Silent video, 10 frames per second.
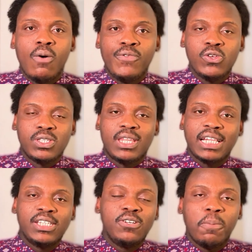of you
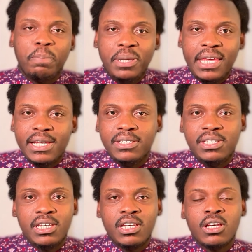starting your
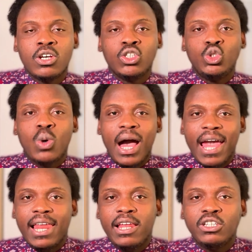PhD, you are
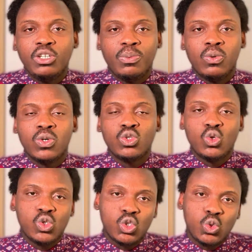eligible
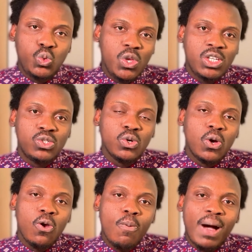to switch to
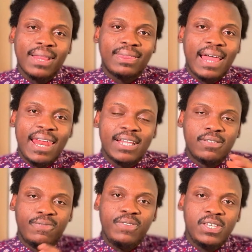global
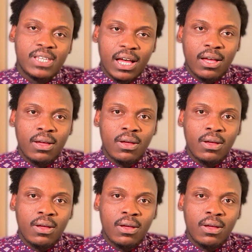talent visa